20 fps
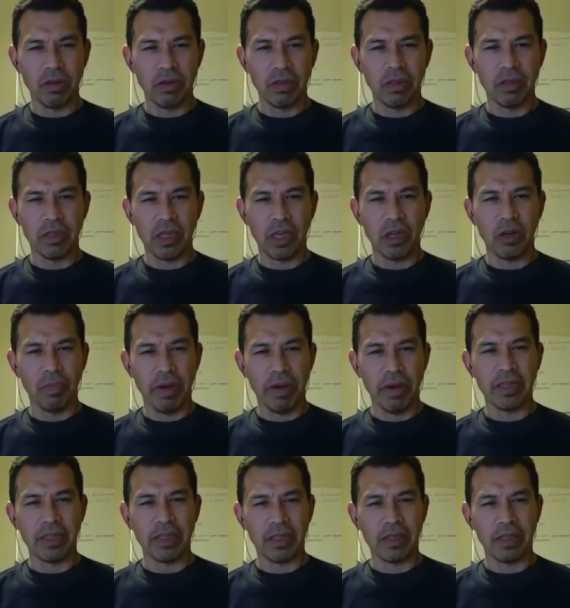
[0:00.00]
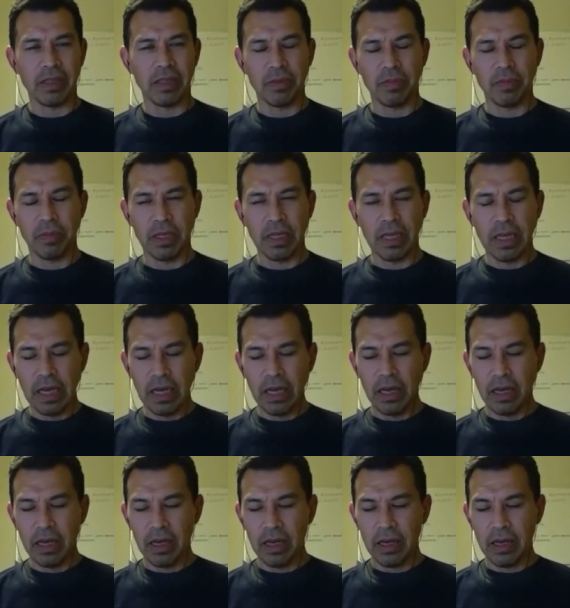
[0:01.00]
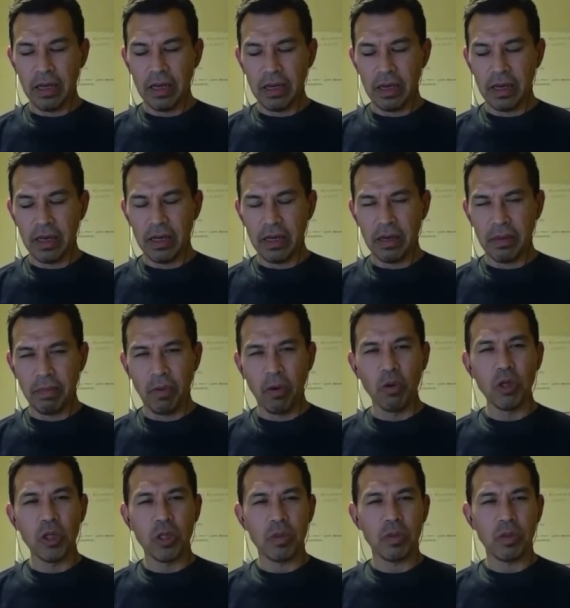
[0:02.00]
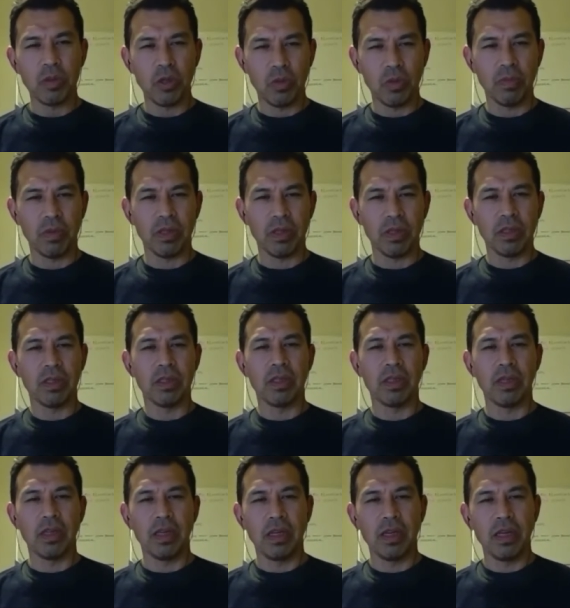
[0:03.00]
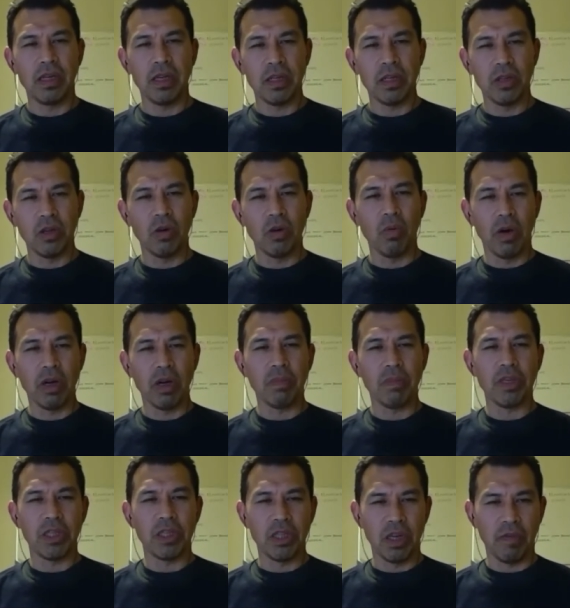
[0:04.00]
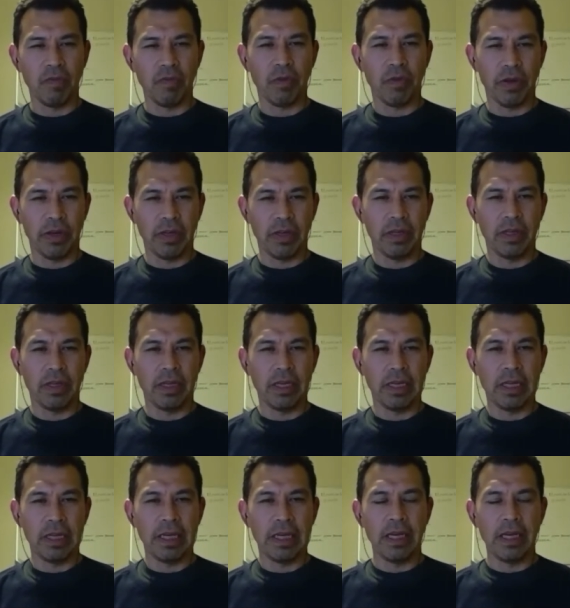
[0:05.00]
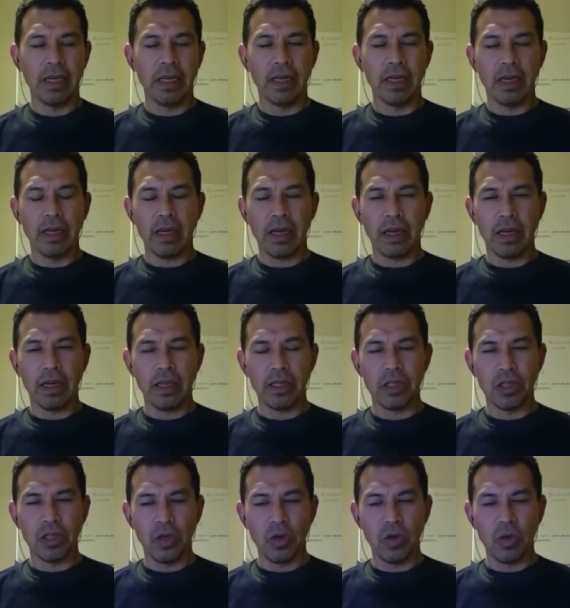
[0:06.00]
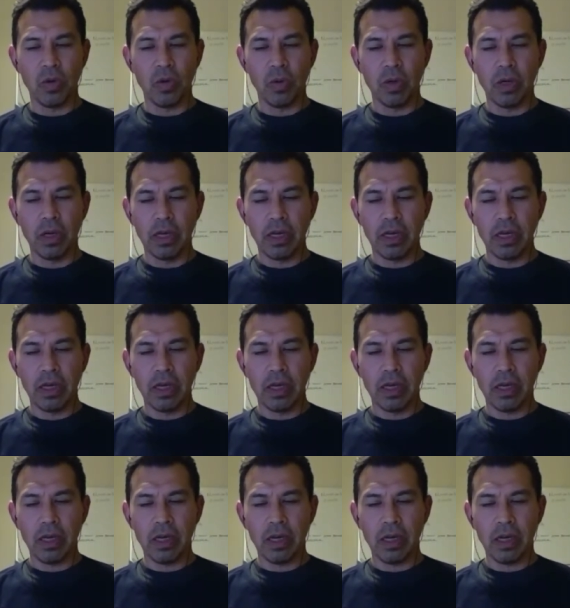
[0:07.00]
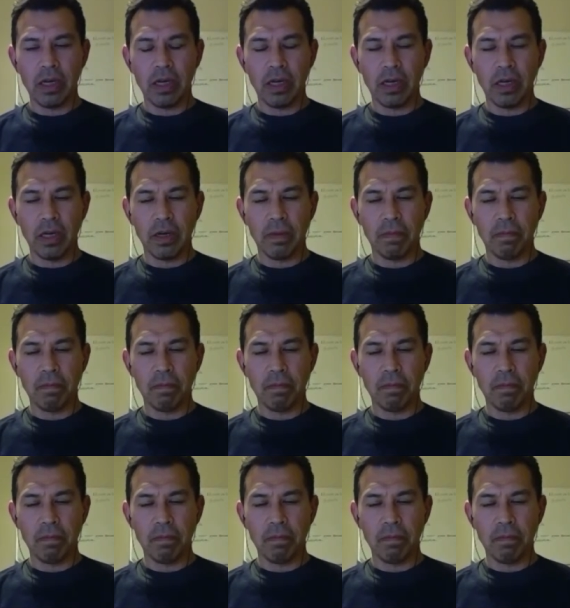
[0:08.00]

sadomasochists. But most humans don't want to be suffering, and so um,